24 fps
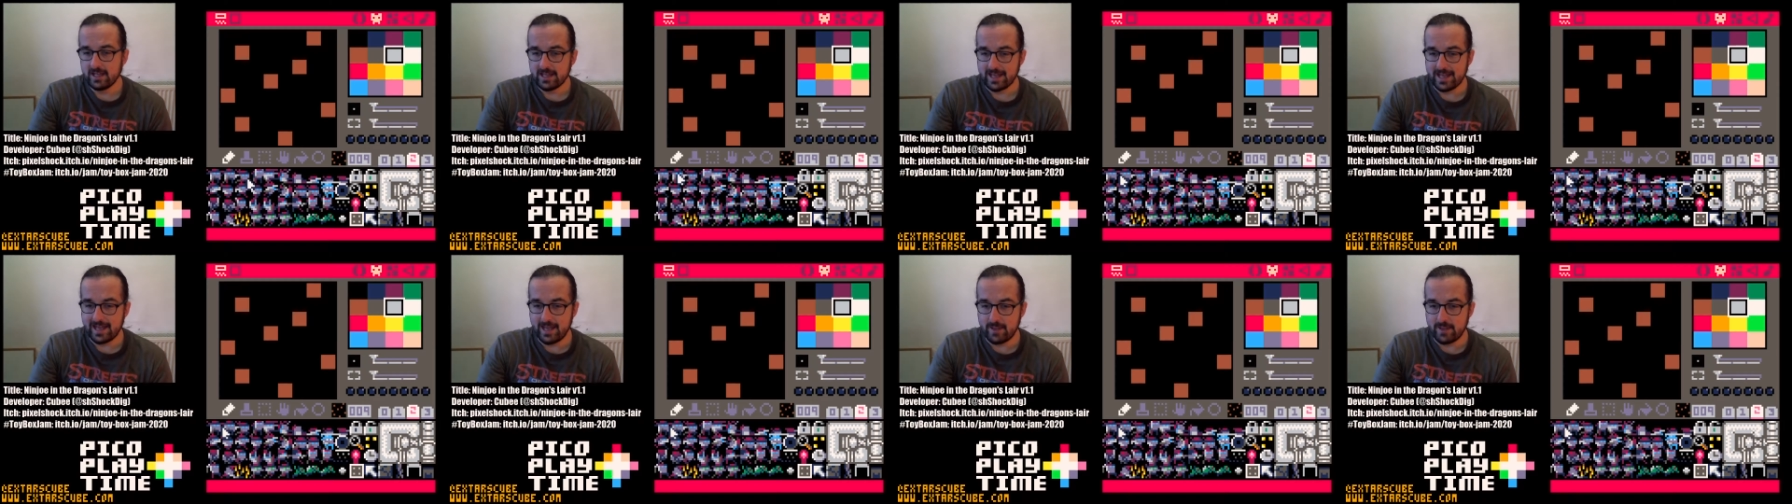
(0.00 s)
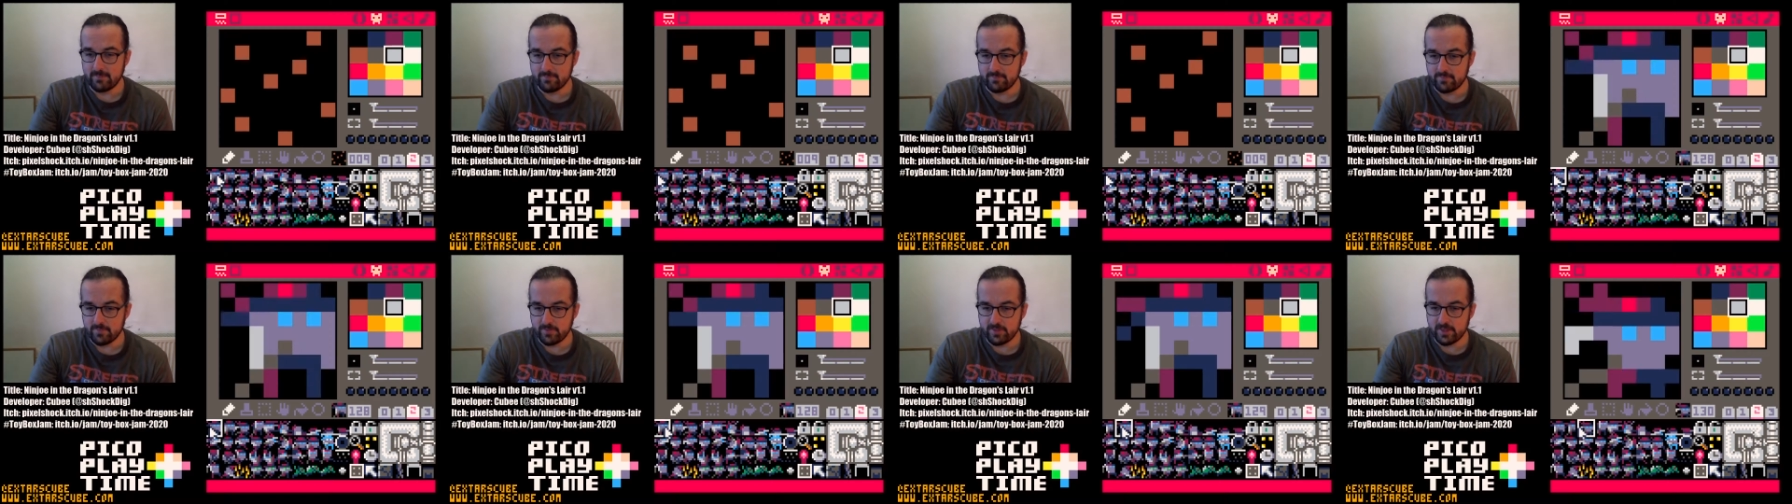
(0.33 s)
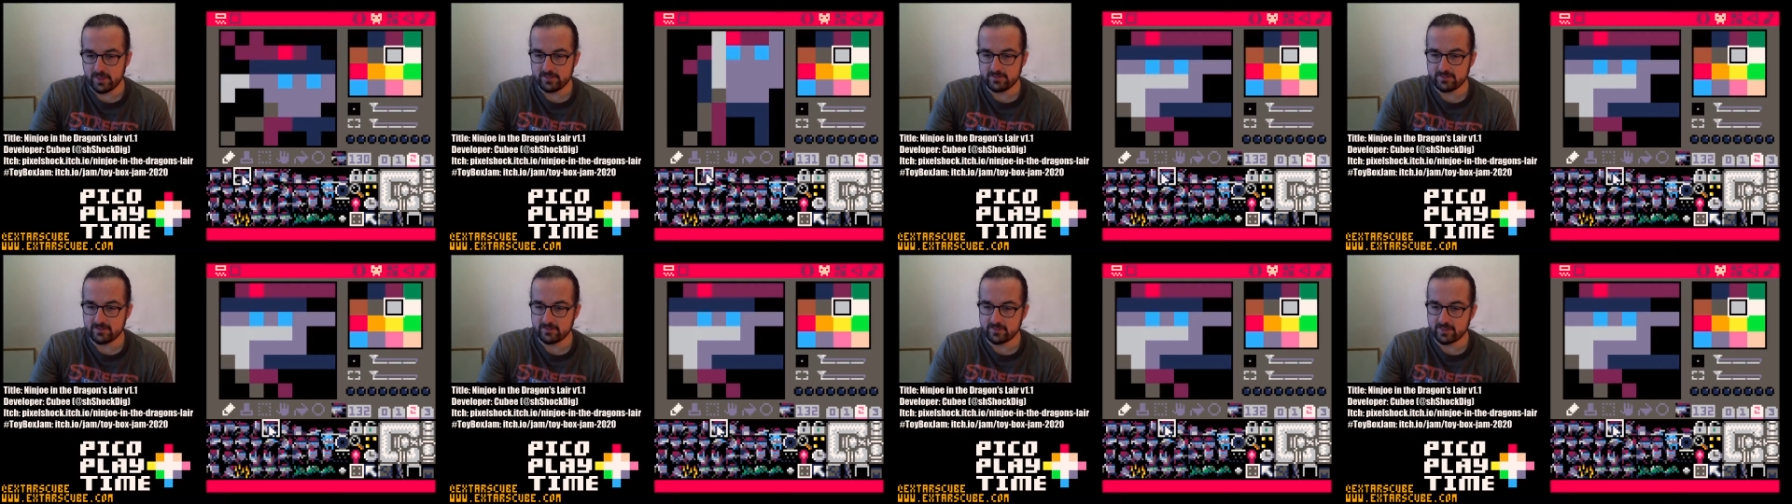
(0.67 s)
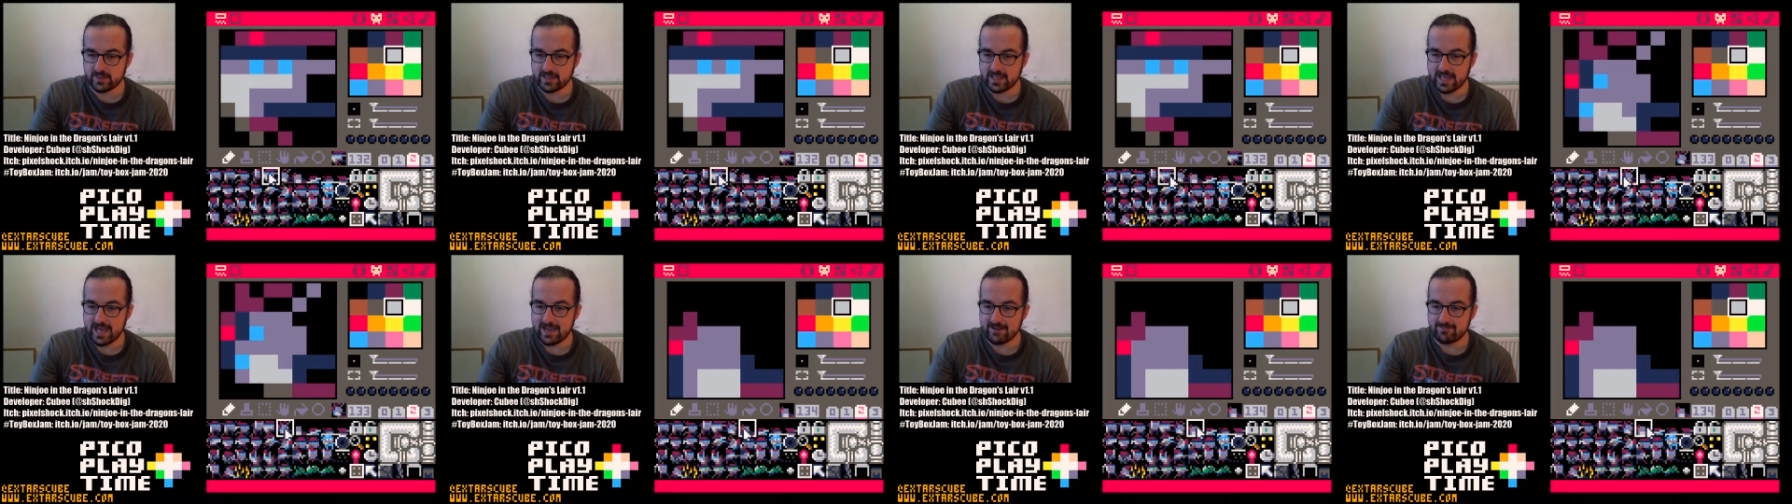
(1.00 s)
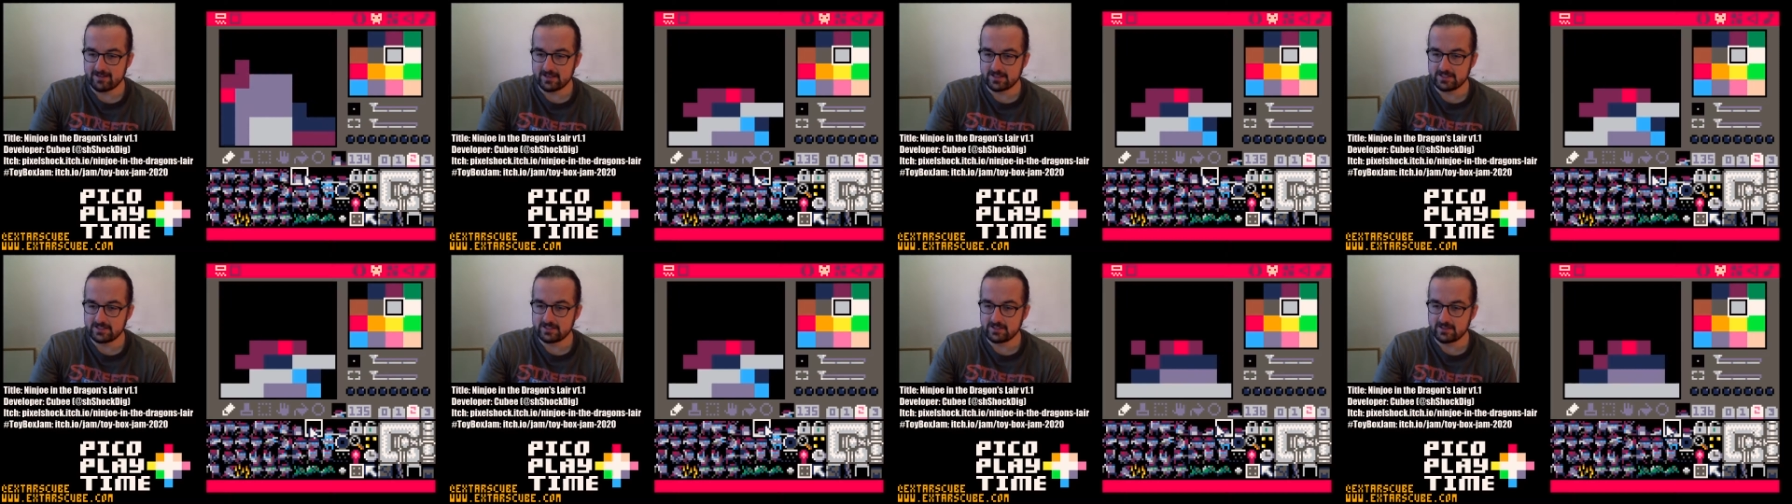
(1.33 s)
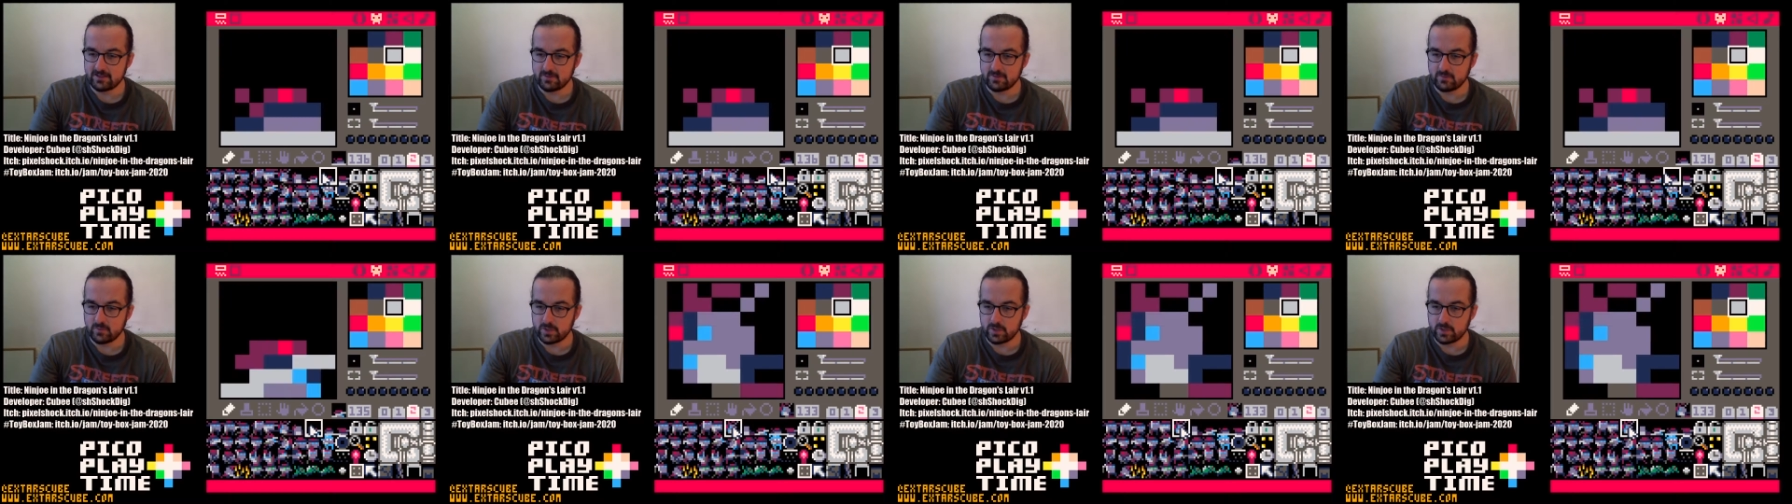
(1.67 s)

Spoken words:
This is the character